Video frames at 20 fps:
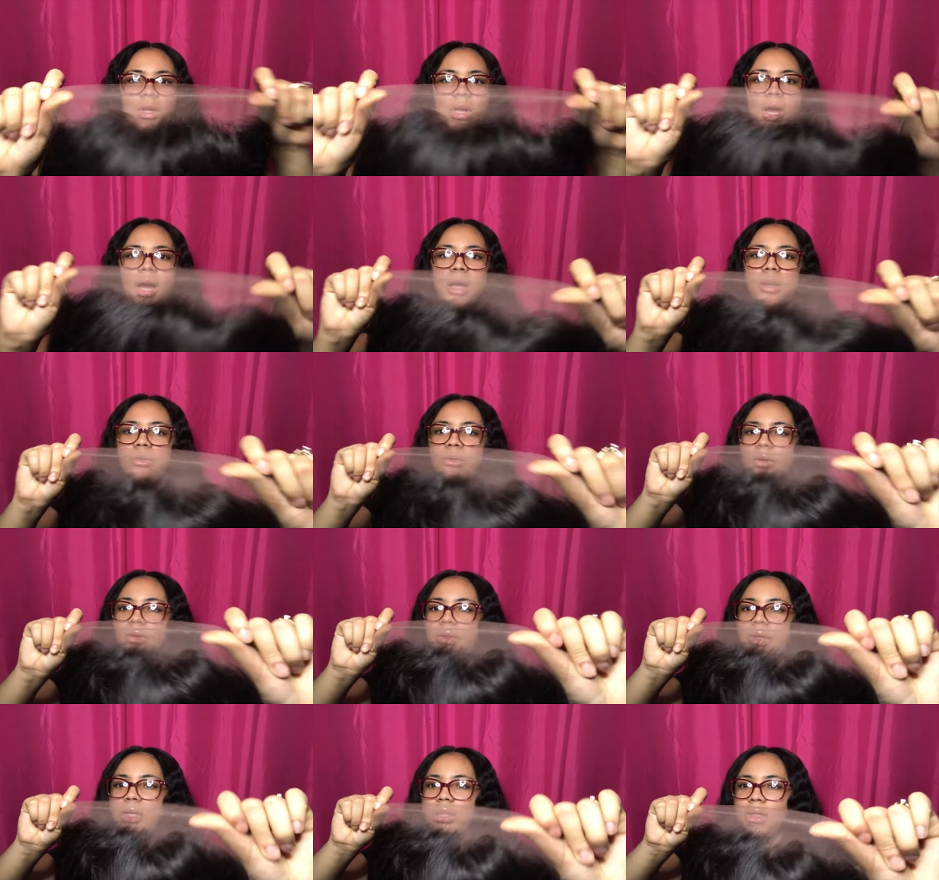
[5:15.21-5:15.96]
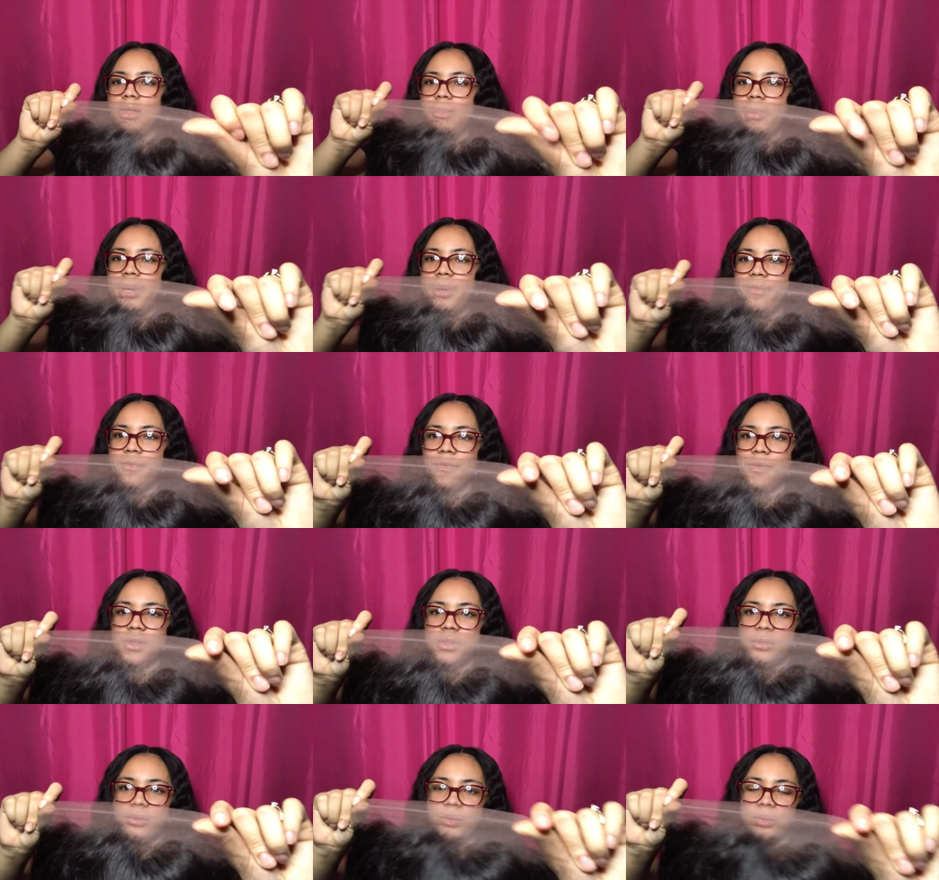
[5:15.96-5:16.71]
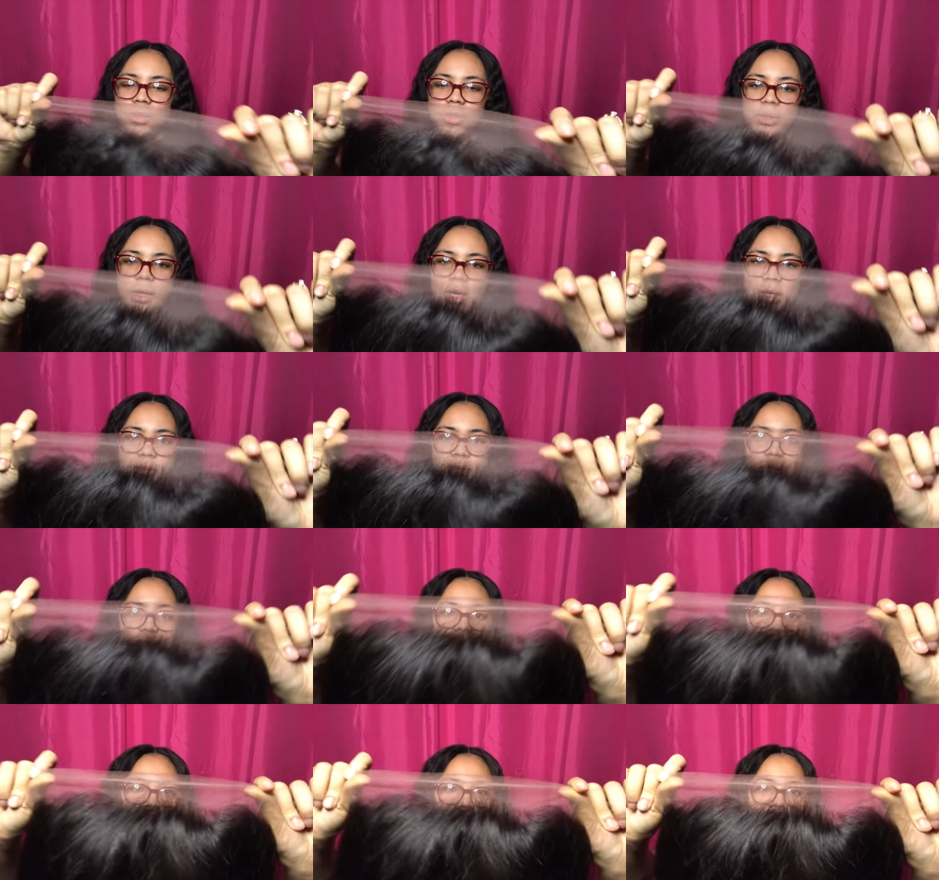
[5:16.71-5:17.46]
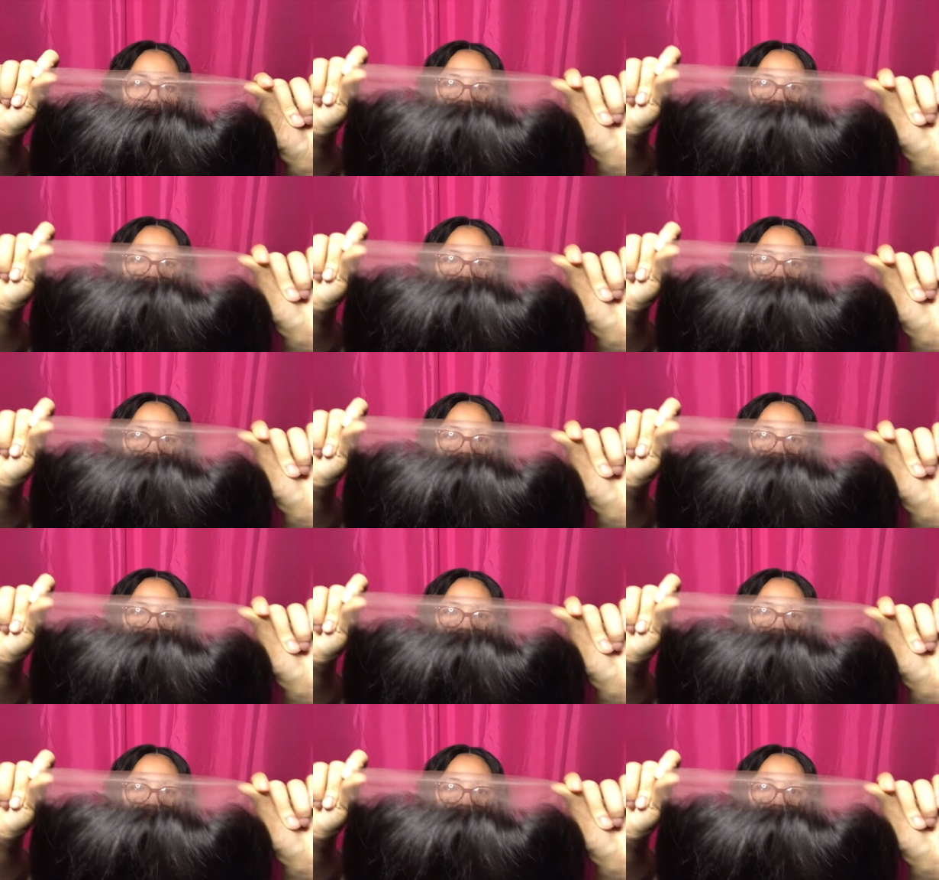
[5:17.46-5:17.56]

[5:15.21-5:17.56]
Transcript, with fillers: I don't know nothing about frontals, so I don't know if this